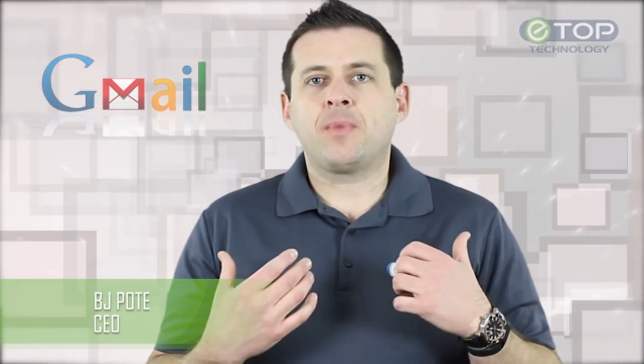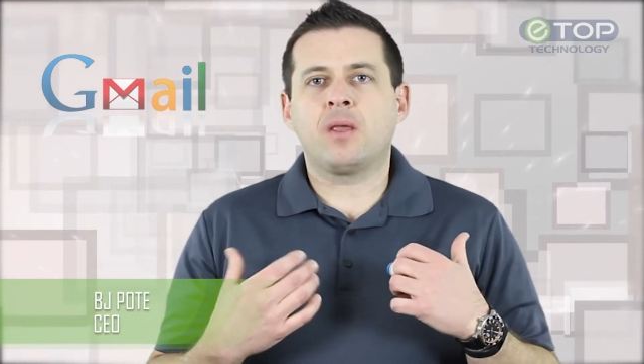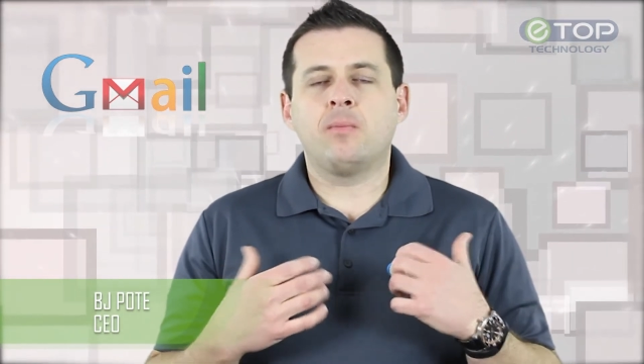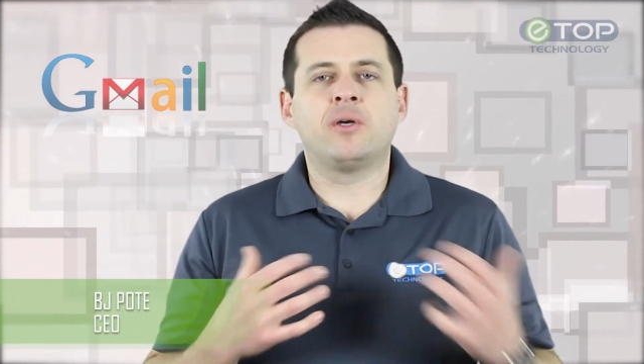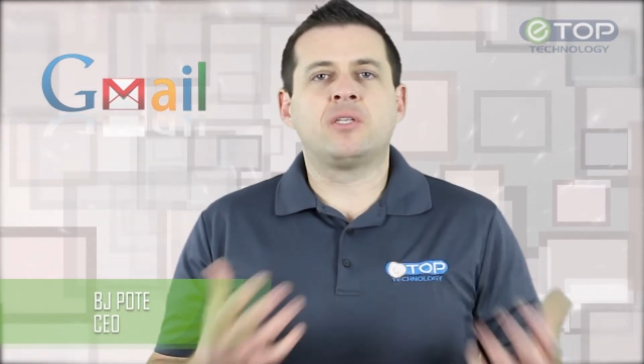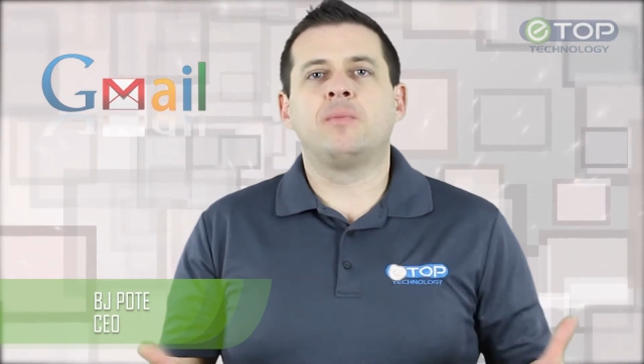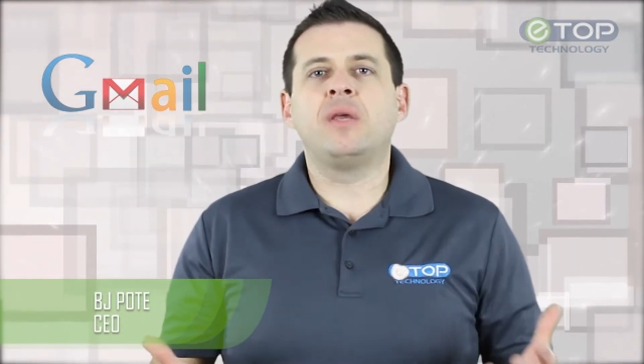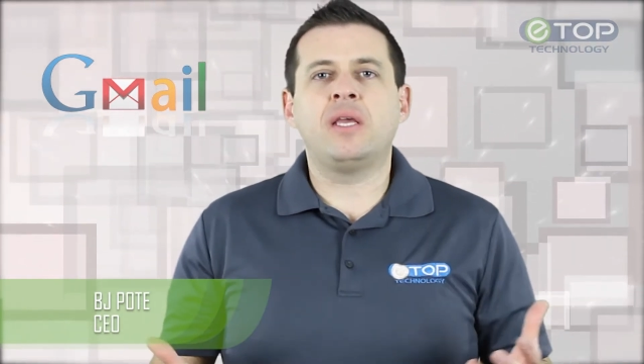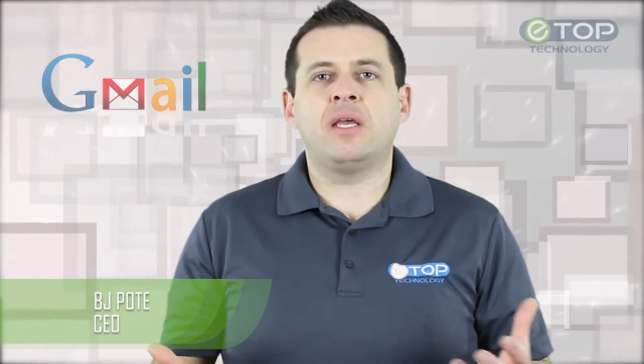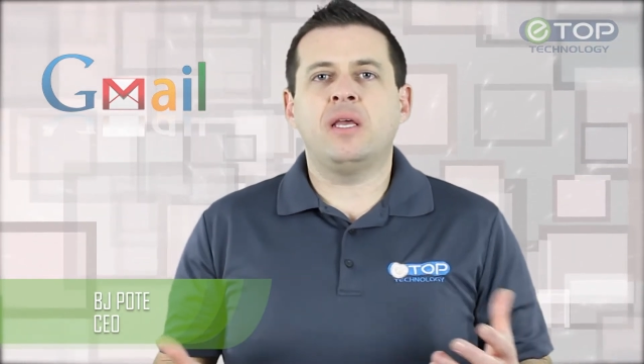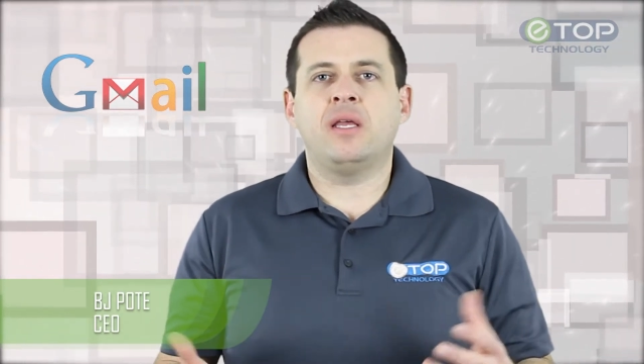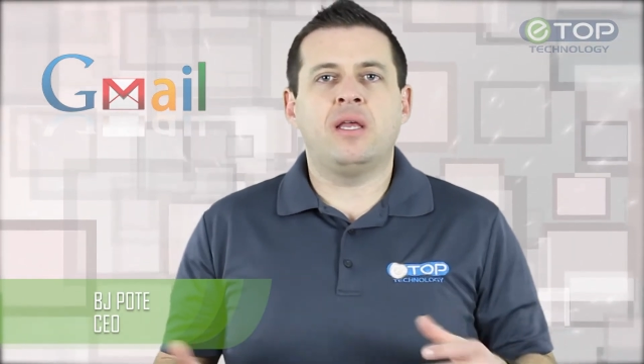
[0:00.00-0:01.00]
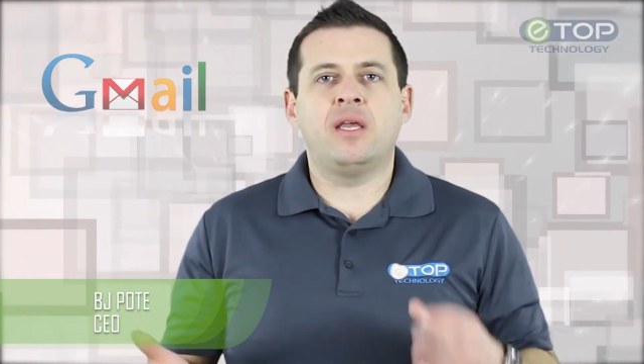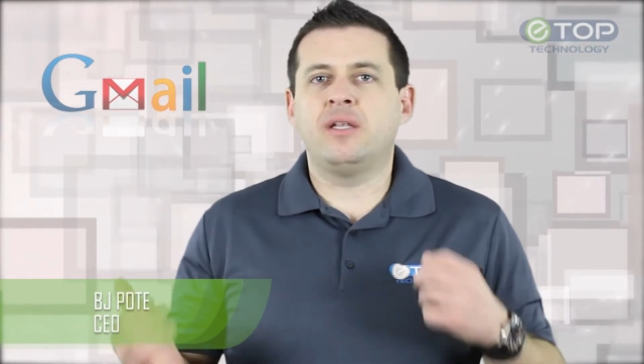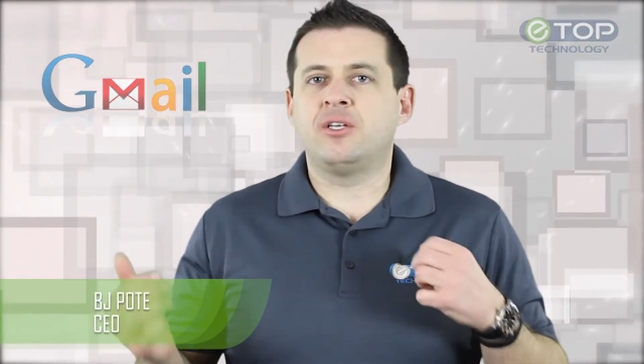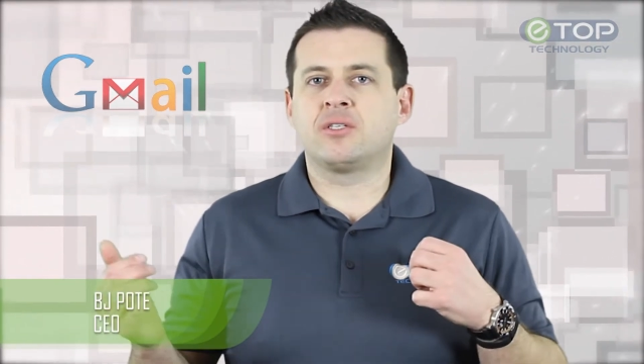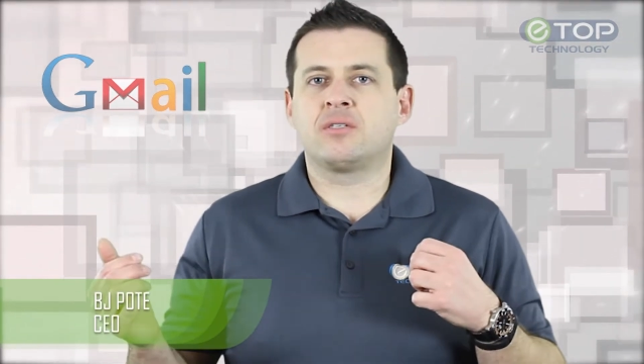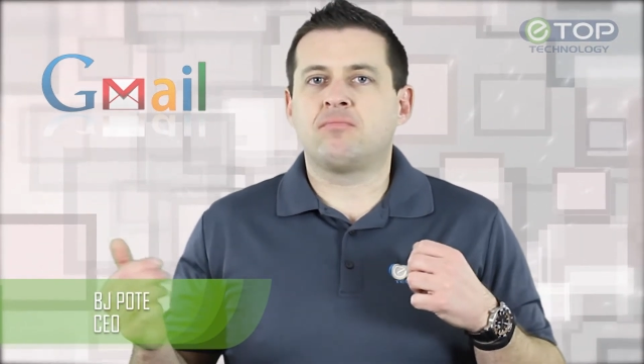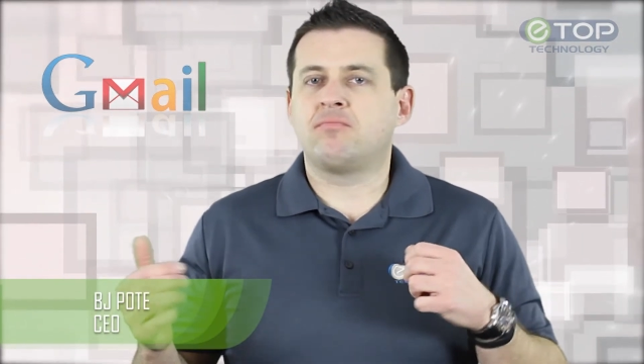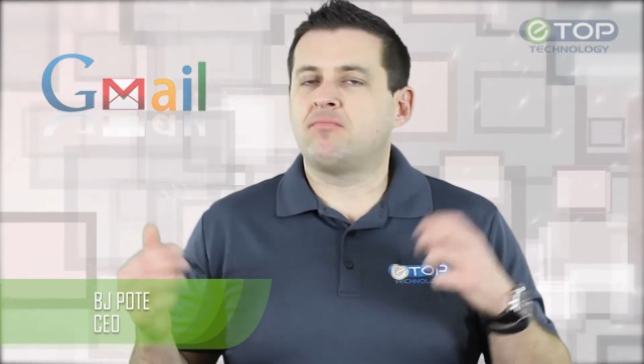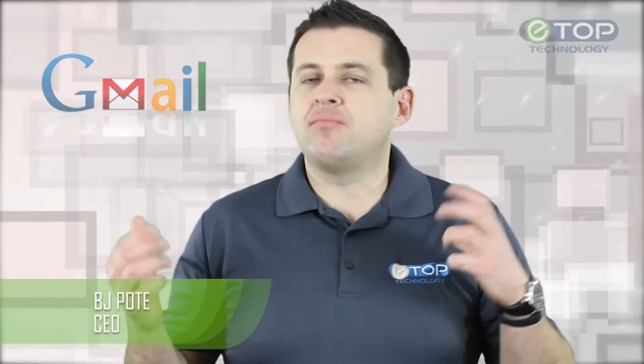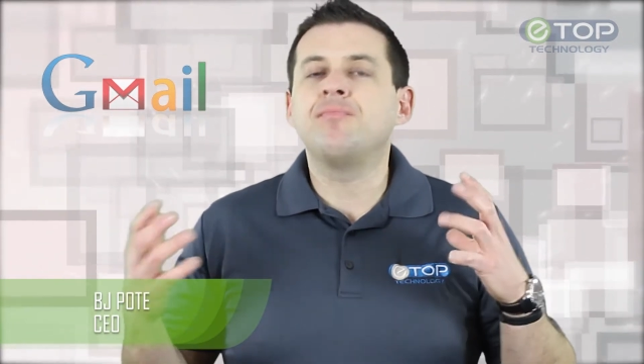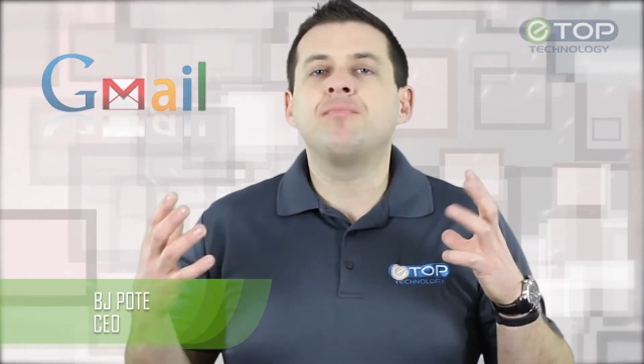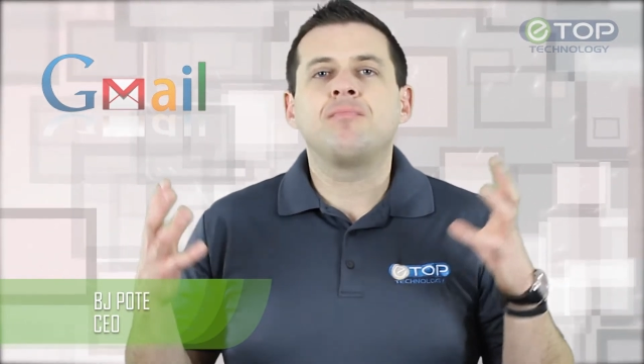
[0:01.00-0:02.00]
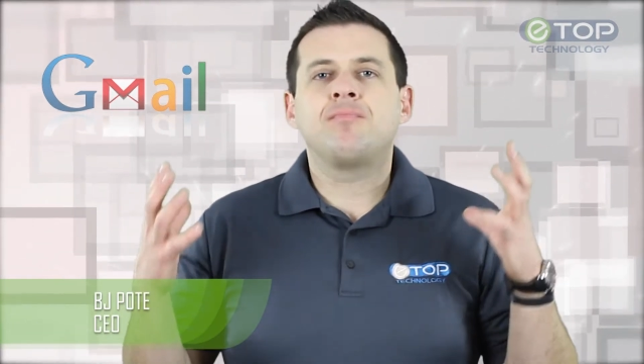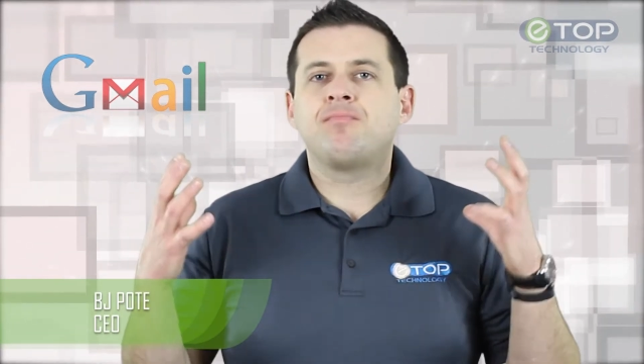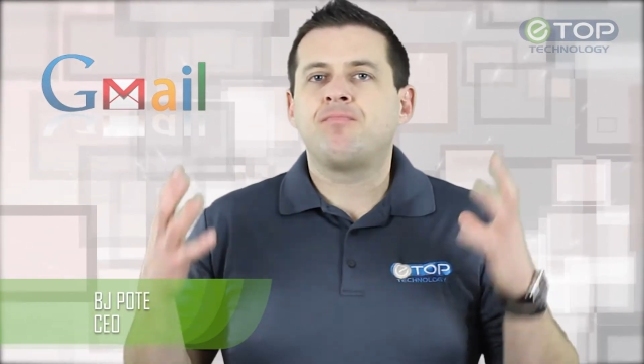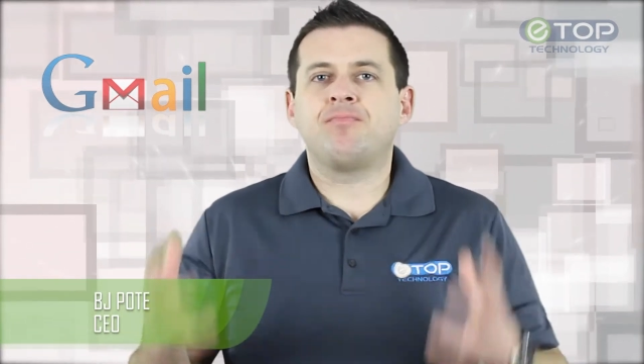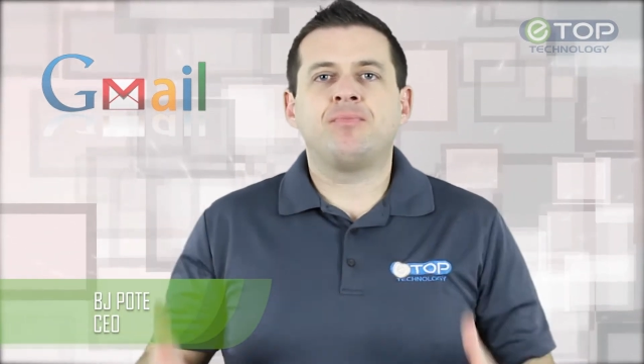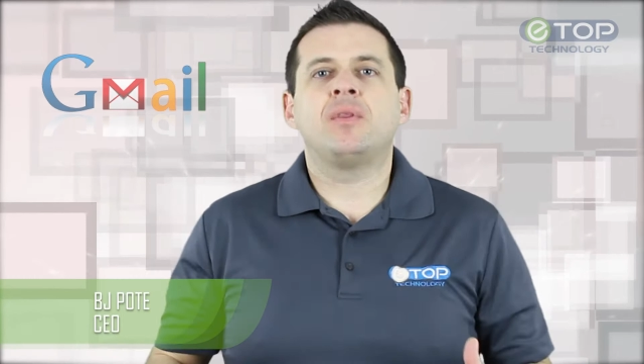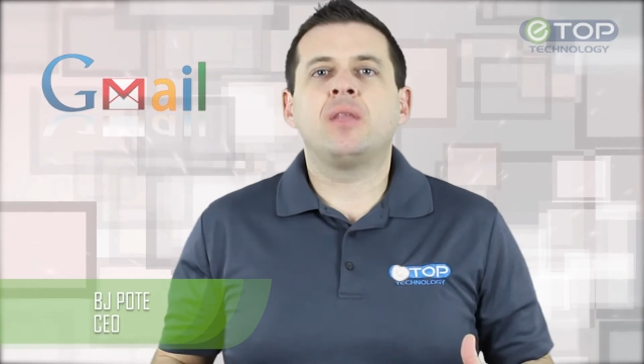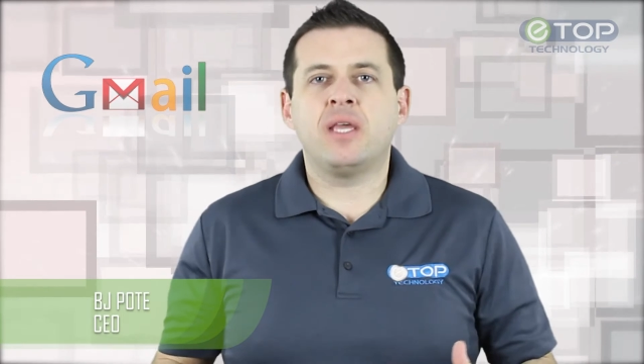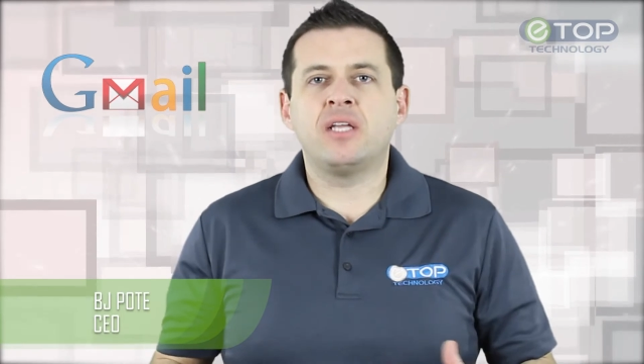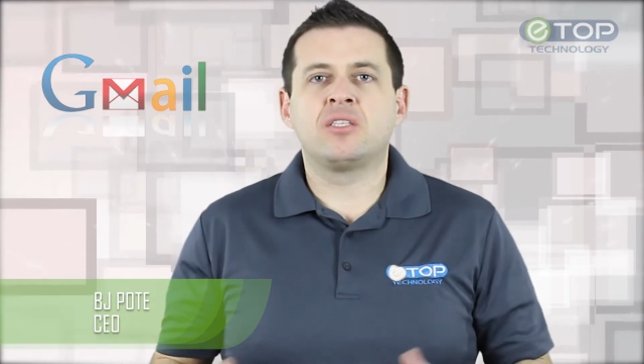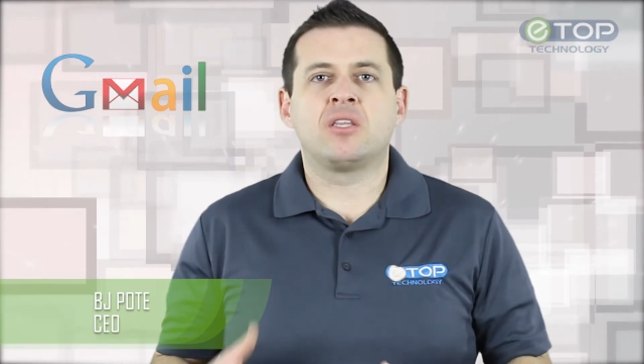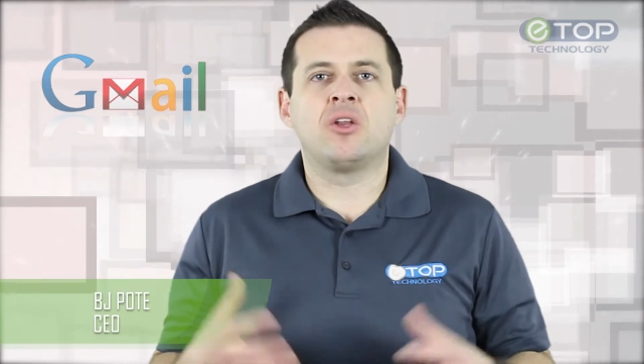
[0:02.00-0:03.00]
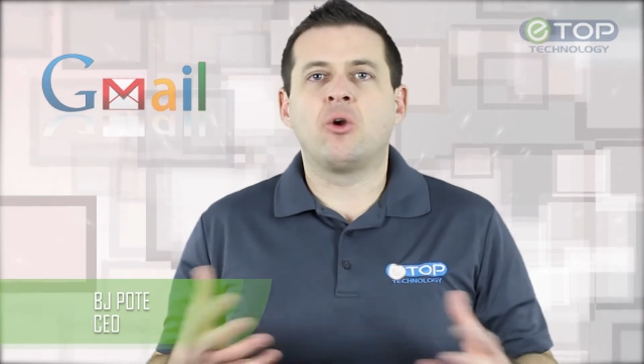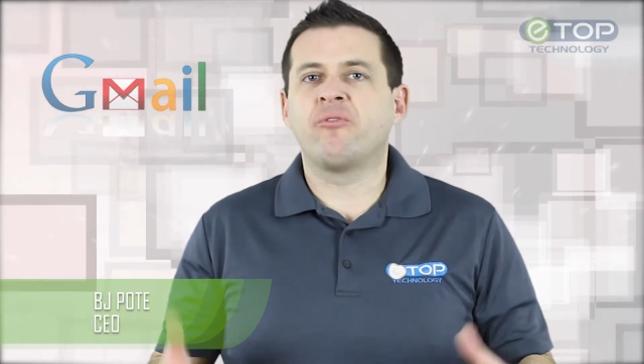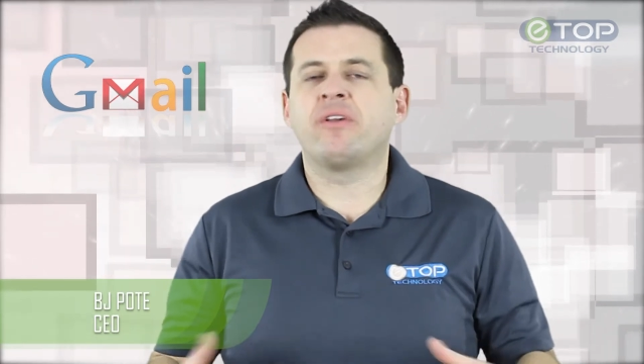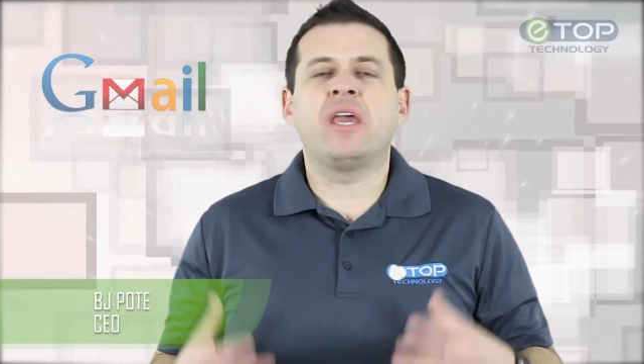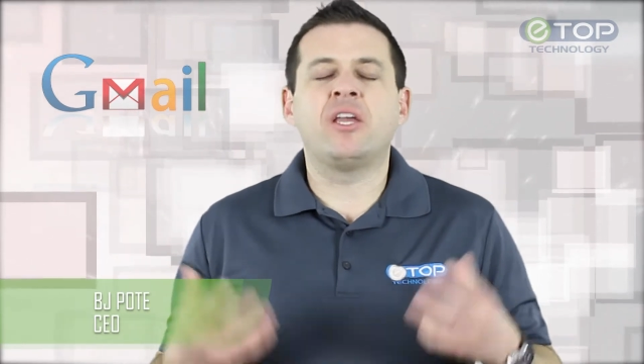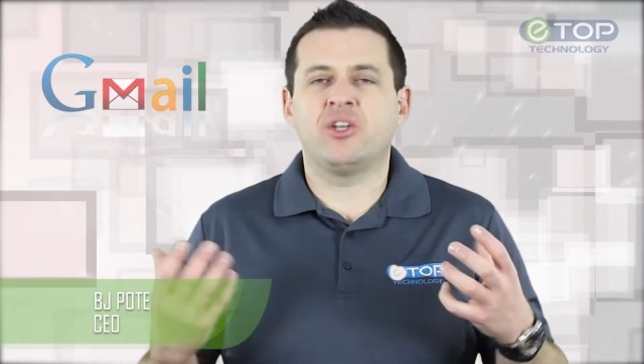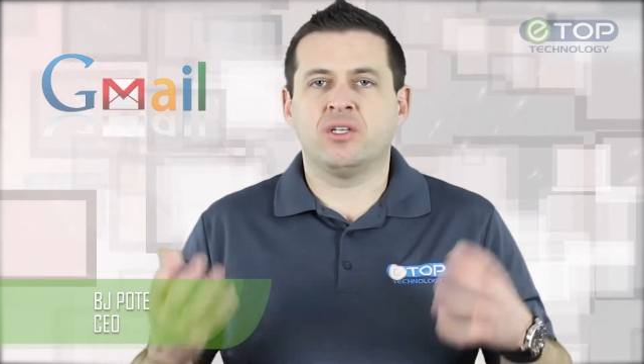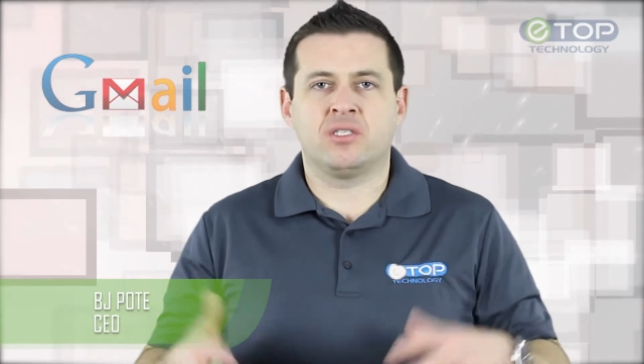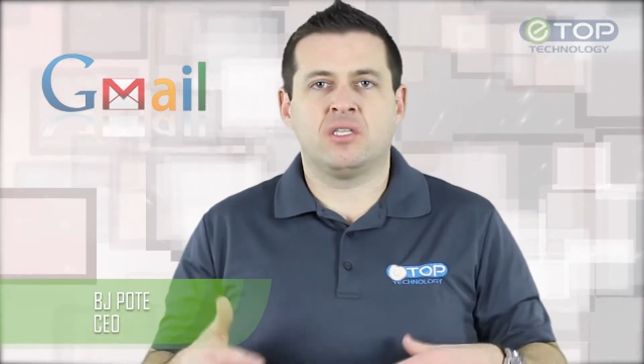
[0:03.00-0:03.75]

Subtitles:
But to me, it's the notifications,